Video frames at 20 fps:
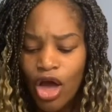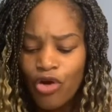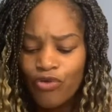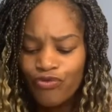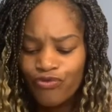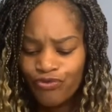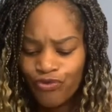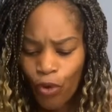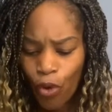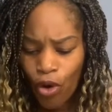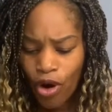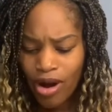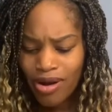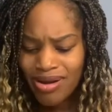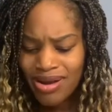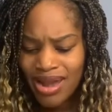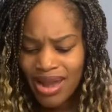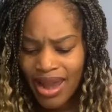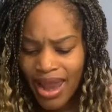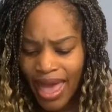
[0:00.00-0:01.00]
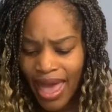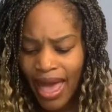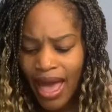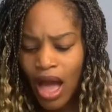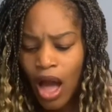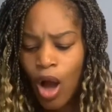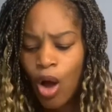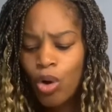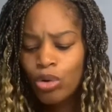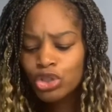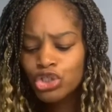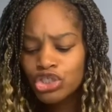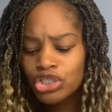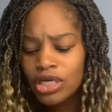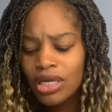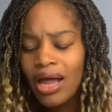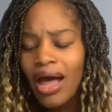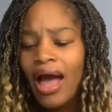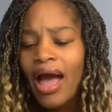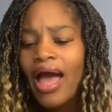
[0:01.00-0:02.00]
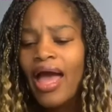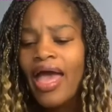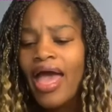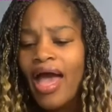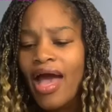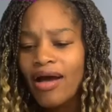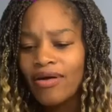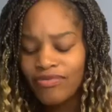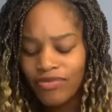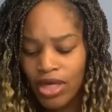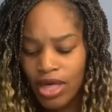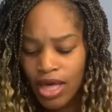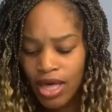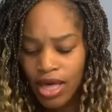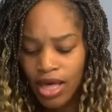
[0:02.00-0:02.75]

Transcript: For now should I have